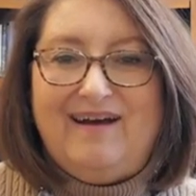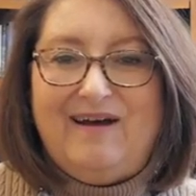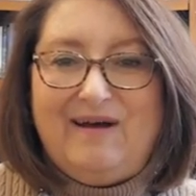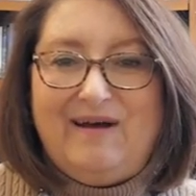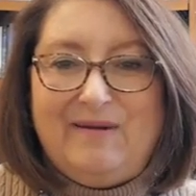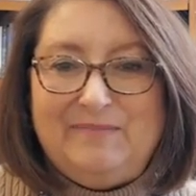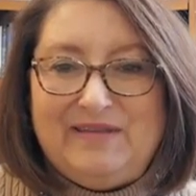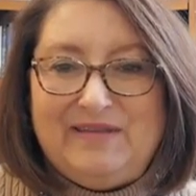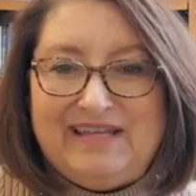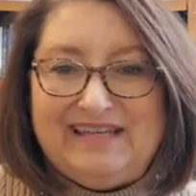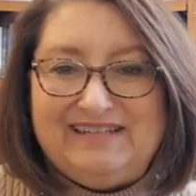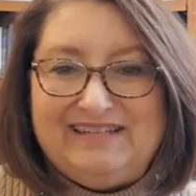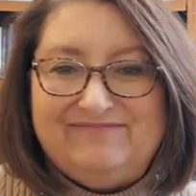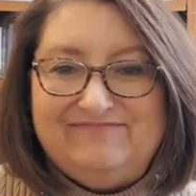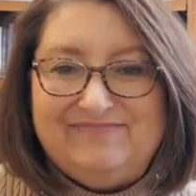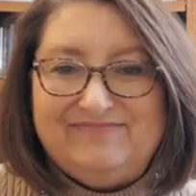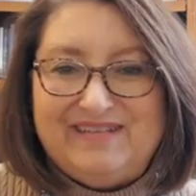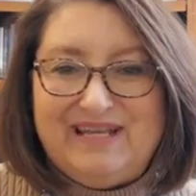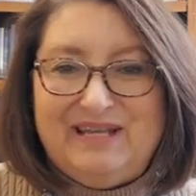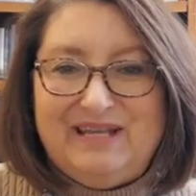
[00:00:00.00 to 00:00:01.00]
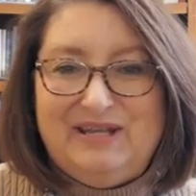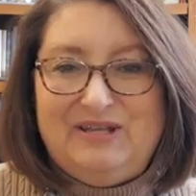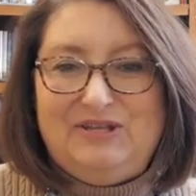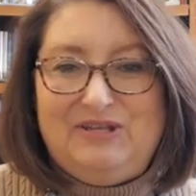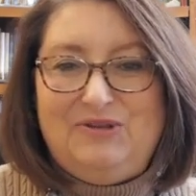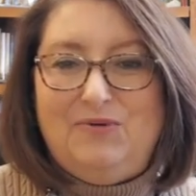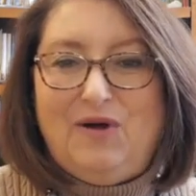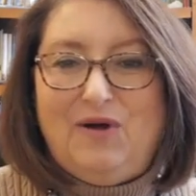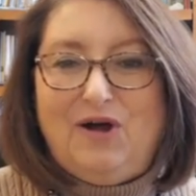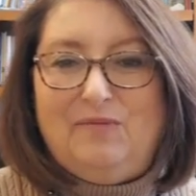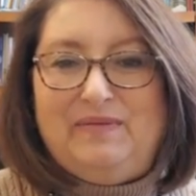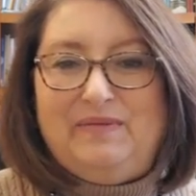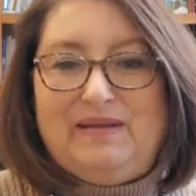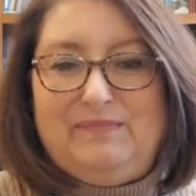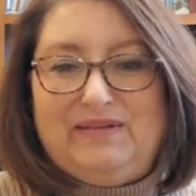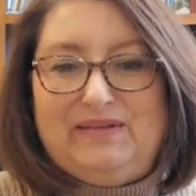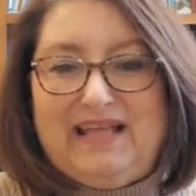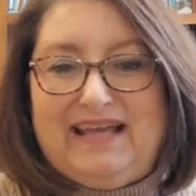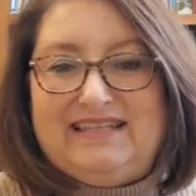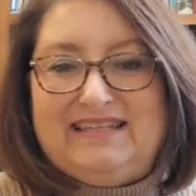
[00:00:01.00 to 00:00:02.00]
Amen. You all be
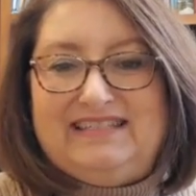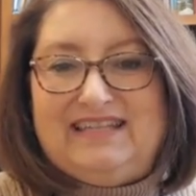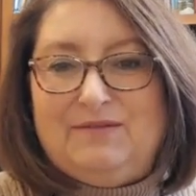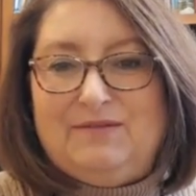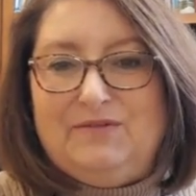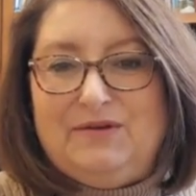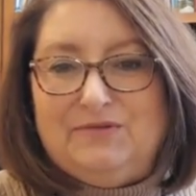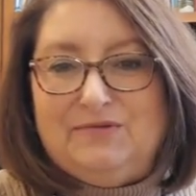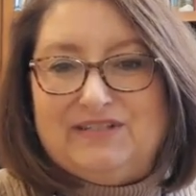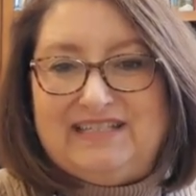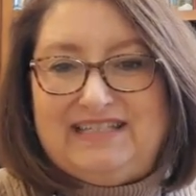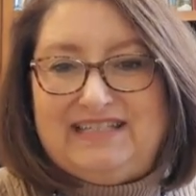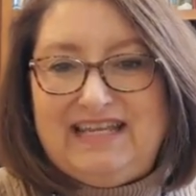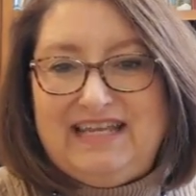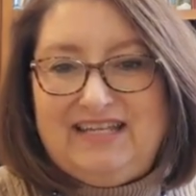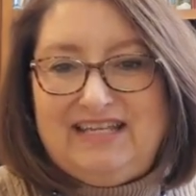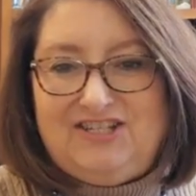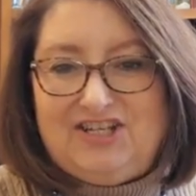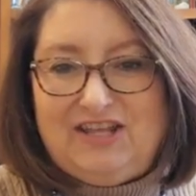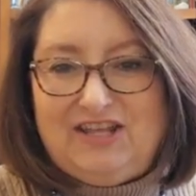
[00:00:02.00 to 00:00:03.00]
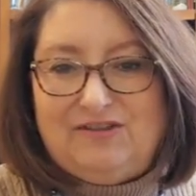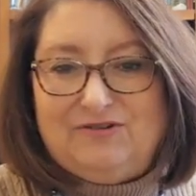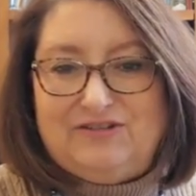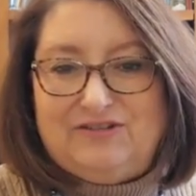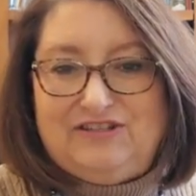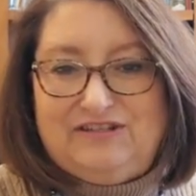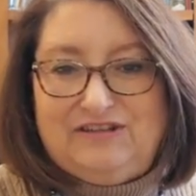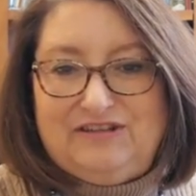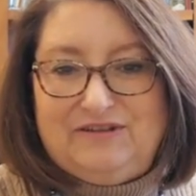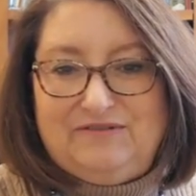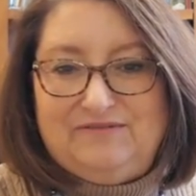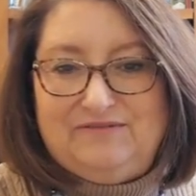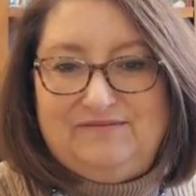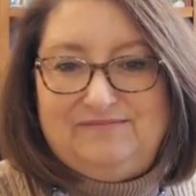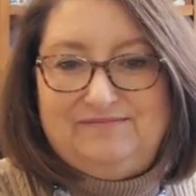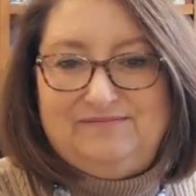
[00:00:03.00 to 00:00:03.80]
blessed, and we will see each other soon.